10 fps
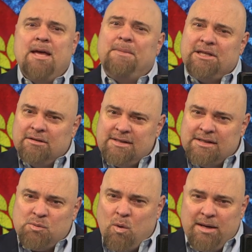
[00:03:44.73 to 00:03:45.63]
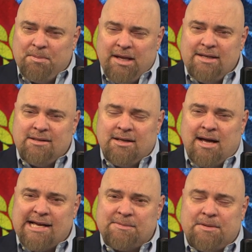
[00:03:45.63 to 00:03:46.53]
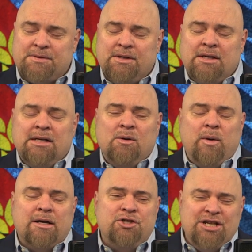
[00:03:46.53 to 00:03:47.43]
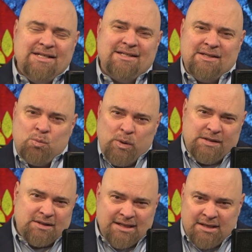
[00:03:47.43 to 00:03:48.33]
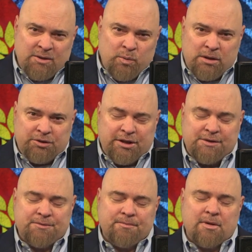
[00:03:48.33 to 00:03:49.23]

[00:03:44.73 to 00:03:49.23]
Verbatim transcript: But there is this one place in the Gospels where Jesus is whisked into the wilderness.